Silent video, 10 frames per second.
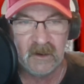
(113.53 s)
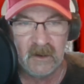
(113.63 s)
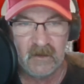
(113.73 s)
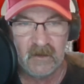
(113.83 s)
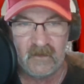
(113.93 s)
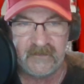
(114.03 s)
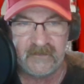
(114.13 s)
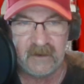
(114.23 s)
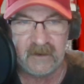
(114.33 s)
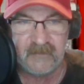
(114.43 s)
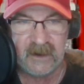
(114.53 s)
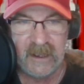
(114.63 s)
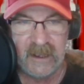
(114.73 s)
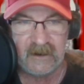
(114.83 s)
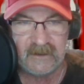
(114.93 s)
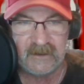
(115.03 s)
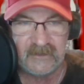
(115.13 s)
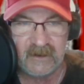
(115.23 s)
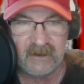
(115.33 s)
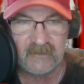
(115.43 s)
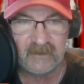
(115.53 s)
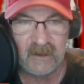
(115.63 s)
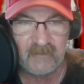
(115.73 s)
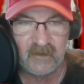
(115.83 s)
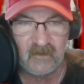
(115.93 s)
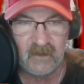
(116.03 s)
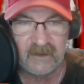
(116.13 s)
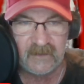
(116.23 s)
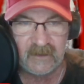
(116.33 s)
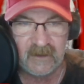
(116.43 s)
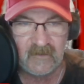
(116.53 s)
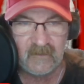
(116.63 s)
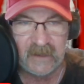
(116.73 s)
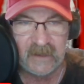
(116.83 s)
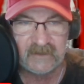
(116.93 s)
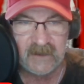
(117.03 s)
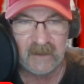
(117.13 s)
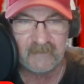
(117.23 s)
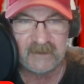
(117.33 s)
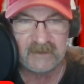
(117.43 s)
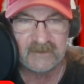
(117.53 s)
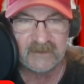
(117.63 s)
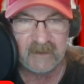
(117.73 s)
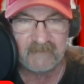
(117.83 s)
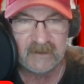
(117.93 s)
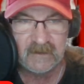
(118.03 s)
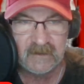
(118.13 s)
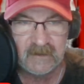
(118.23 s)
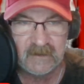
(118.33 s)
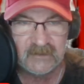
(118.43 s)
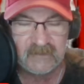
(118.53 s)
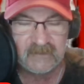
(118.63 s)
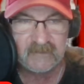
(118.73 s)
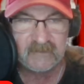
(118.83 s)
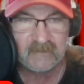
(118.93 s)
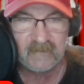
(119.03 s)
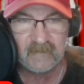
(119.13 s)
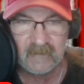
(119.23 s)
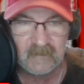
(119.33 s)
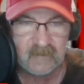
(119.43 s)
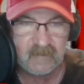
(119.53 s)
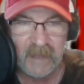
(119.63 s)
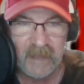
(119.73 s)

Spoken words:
On Three put out a list here a couple of weeks ago about the top 10 safety groups by